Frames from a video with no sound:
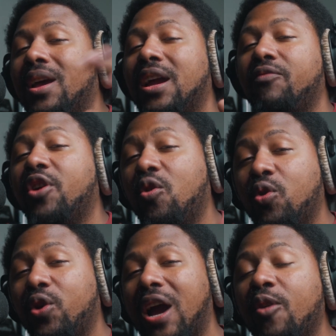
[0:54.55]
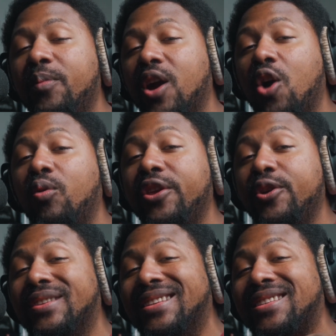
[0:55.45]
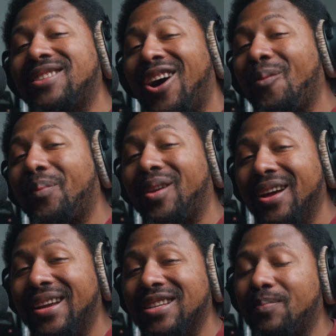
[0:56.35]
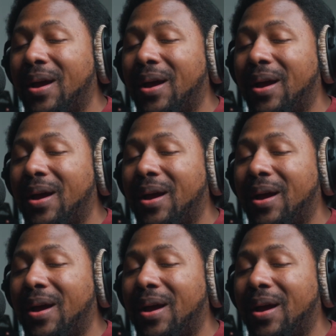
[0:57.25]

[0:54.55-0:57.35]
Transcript: And don't worry, I'll be only using stock plugins.